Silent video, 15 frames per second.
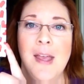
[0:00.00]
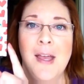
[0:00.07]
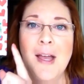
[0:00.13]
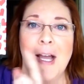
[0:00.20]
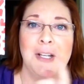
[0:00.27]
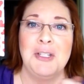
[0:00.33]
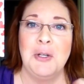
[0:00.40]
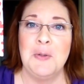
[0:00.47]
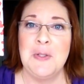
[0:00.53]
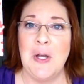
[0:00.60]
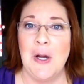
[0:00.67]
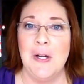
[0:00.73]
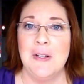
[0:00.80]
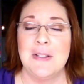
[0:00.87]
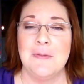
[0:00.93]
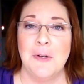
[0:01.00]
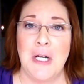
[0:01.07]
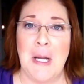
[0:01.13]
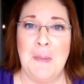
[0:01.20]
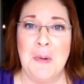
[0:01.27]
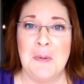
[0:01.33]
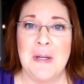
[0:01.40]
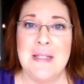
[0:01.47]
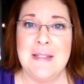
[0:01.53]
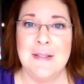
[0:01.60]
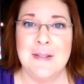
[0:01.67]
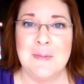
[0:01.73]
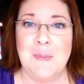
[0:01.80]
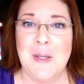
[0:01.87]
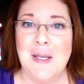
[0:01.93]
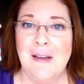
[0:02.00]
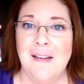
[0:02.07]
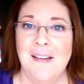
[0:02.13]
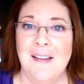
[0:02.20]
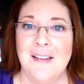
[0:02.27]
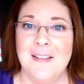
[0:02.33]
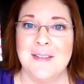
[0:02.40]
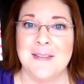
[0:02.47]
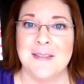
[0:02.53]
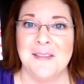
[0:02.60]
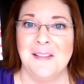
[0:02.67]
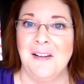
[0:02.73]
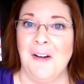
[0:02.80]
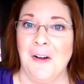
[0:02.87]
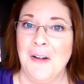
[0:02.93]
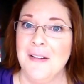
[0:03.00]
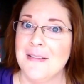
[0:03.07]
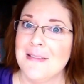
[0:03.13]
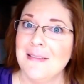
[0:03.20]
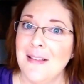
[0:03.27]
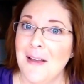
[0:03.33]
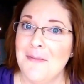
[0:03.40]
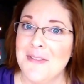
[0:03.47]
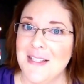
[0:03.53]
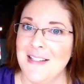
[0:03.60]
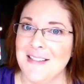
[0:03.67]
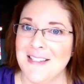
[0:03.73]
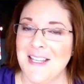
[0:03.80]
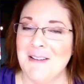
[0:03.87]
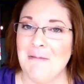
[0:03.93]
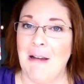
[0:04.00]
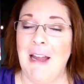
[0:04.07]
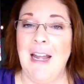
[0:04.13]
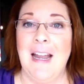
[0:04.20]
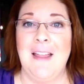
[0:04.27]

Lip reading: I chose hearts for a couple of reasons, because hearts love Scentsy, right?